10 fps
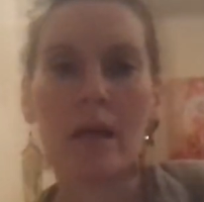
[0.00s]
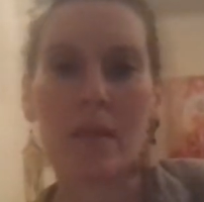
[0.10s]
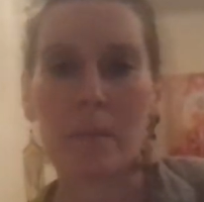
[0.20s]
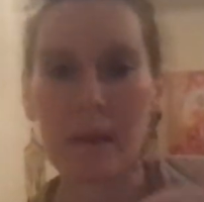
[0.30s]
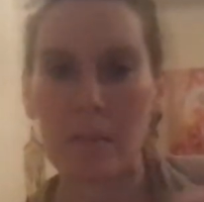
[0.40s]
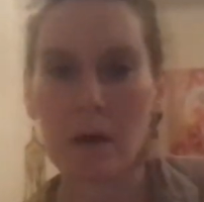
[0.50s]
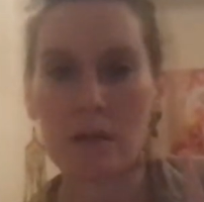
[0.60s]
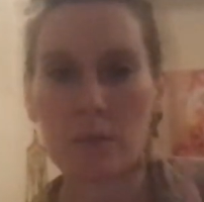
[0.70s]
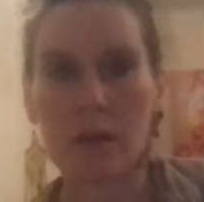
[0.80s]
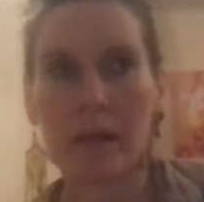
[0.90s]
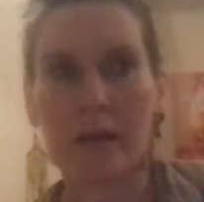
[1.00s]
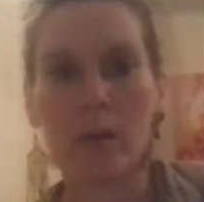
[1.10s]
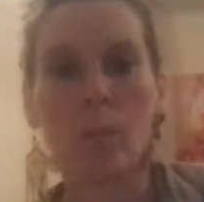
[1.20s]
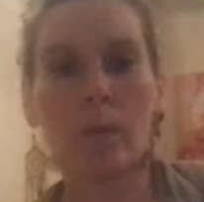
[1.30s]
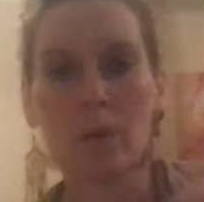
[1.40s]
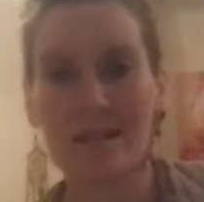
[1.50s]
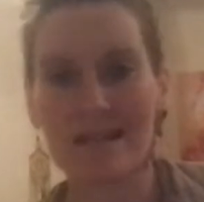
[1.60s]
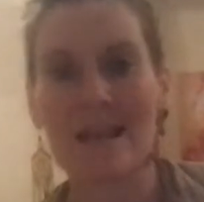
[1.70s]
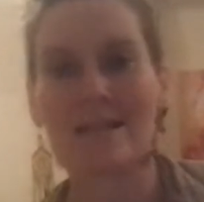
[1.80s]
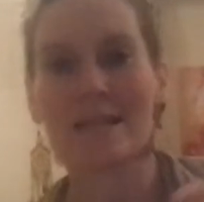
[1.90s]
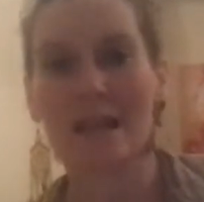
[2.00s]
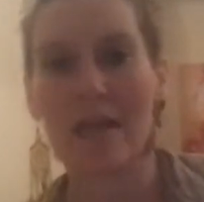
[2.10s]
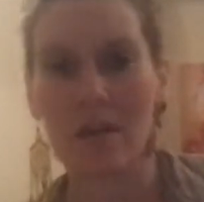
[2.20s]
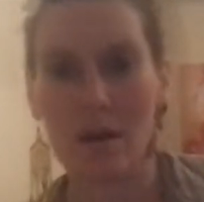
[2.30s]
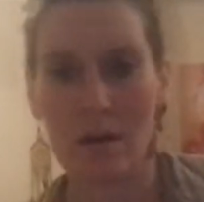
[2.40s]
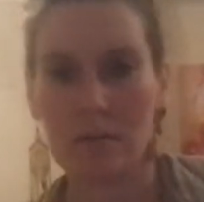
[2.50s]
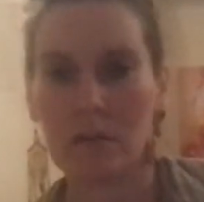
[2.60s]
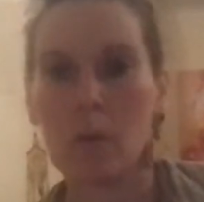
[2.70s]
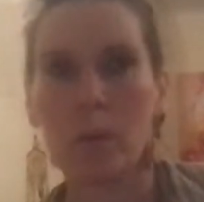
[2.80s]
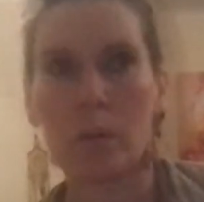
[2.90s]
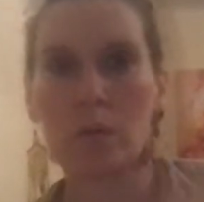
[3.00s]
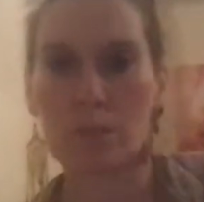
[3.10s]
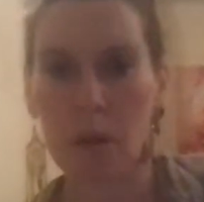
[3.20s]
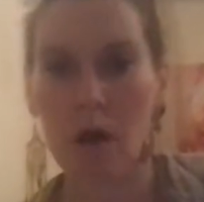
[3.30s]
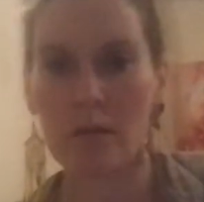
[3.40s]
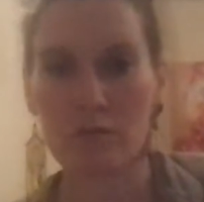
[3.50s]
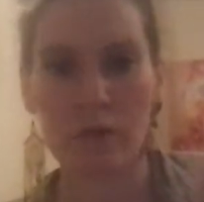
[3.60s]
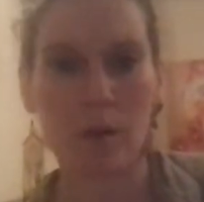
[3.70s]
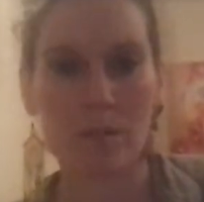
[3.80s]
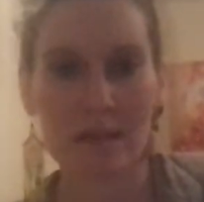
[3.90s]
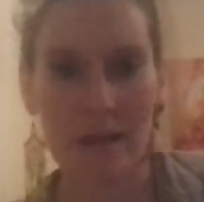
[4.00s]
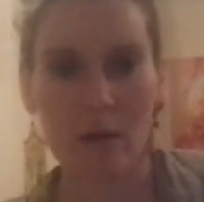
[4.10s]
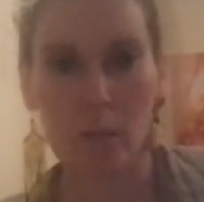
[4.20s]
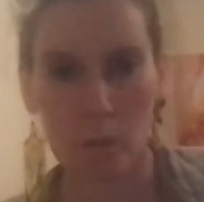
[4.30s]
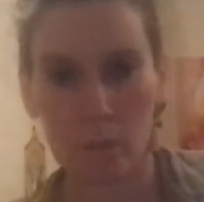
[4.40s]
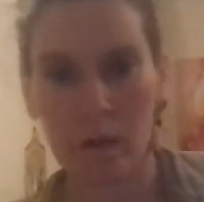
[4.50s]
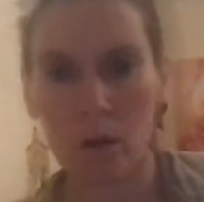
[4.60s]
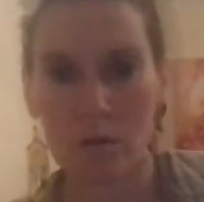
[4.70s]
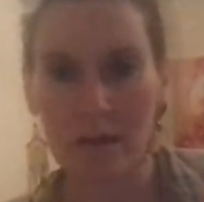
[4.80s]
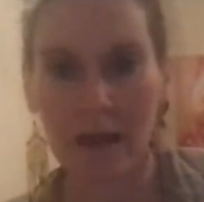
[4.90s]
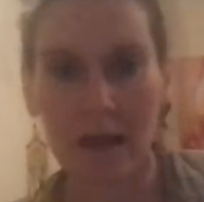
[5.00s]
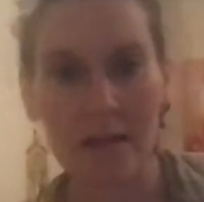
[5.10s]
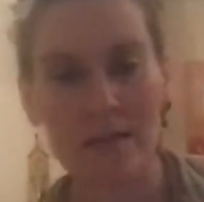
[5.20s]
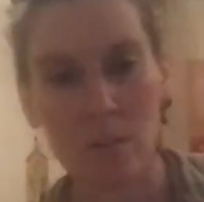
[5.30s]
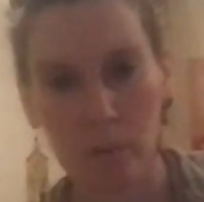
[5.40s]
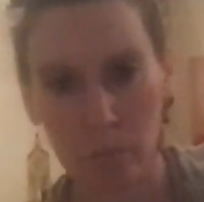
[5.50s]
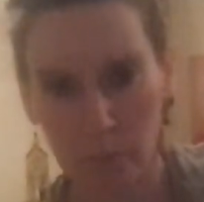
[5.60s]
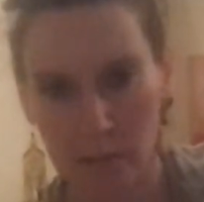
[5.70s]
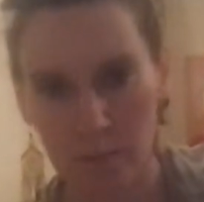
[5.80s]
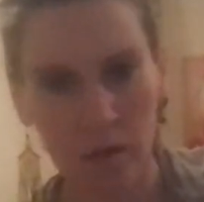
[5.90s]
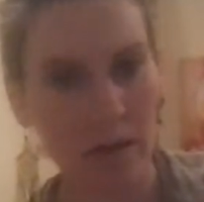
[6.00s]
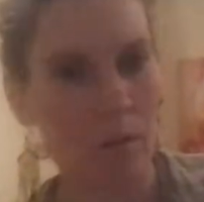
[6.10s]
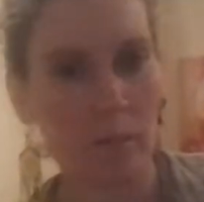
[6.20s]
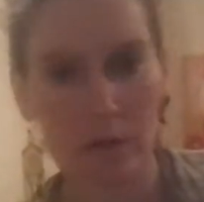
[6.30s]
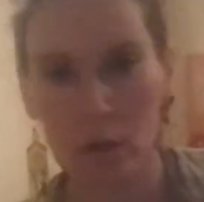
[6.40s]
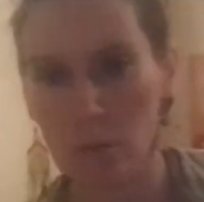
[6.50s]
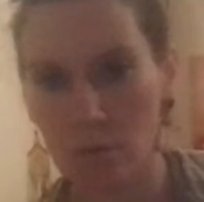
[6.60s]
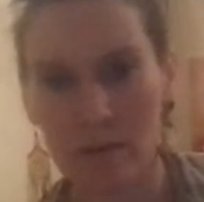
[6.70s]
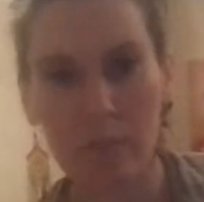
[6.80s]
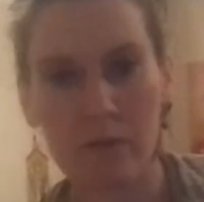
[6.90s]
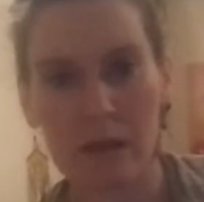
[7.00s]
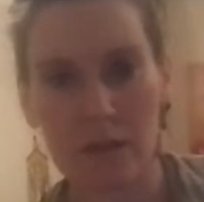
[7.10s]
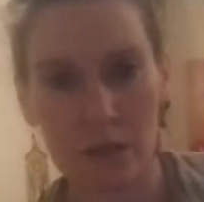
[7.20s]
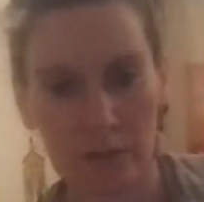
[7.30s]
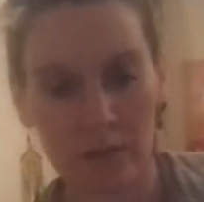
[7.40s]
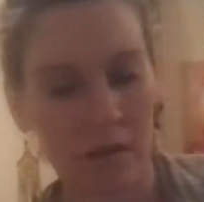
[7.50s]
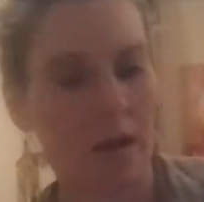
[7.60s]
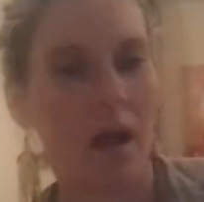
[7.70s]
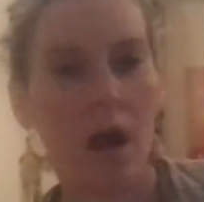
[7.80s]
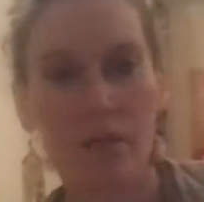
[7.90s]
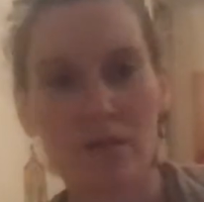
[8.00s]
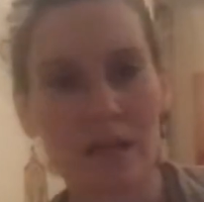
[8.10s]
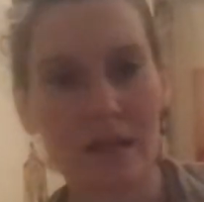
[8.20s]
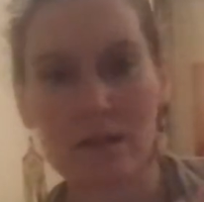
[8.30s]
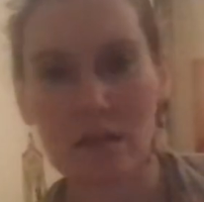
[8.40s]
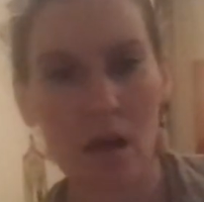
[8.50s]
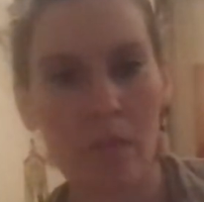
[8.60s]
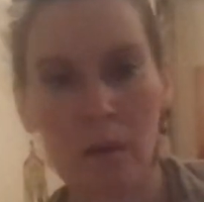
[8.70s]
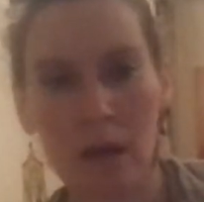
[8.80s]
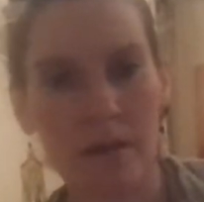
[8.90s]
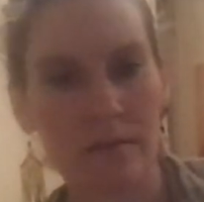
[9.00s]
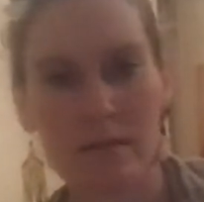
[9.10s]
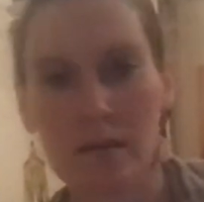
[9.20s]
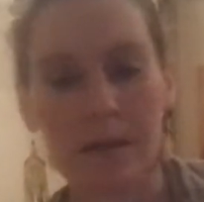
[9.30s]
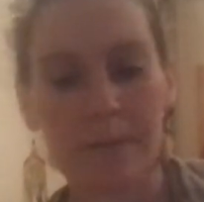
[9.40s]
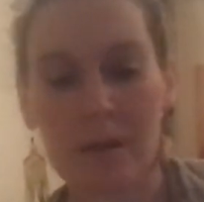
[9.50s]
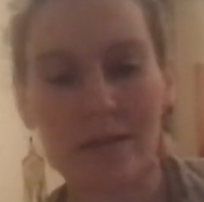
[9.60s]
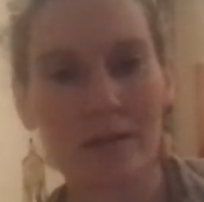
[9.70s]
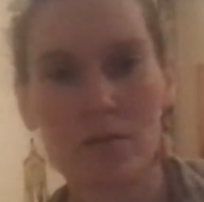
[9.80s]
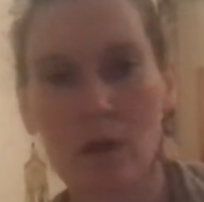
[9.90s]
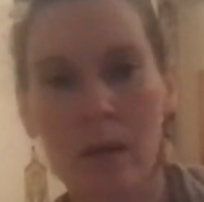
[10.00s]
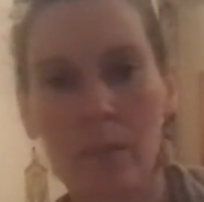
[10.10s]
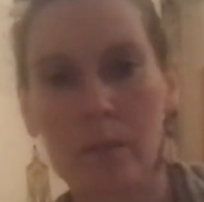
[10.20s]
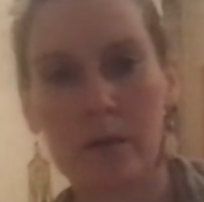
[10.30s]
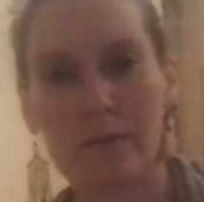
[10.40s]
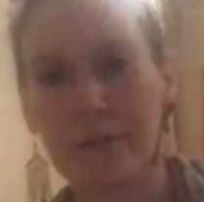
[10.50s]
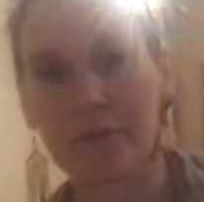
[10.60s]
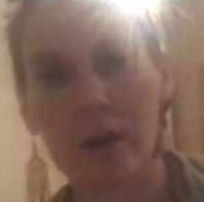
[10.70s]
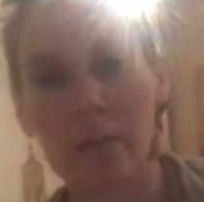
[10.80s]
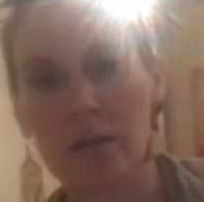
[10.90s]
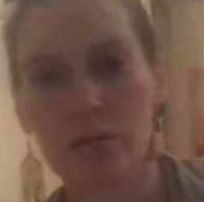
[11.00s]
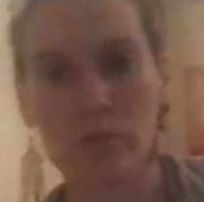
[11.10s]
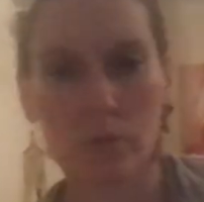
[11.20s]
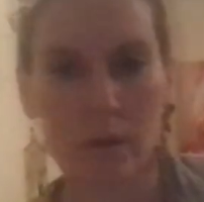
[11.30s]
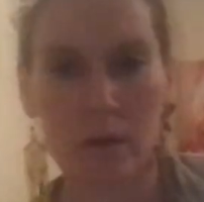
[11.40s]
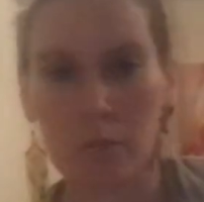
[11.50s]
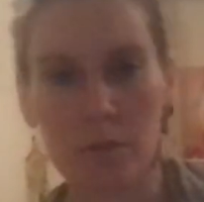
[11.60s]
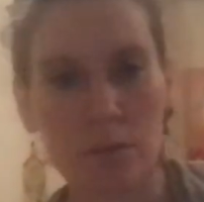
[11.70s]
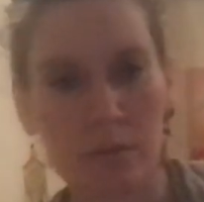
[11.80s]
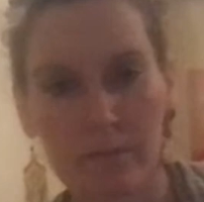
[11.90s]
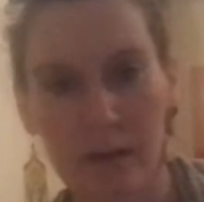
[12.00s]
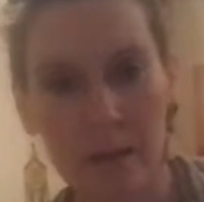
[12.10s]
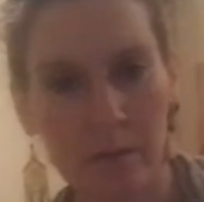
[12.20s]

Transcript: that me and my twin, we will ascend together. We will depart this realm together. We will be holding hands and we will be depart. There'll be no more separation. I've seen the timelines. That does not happen in a fifth dimensional illumined twin flame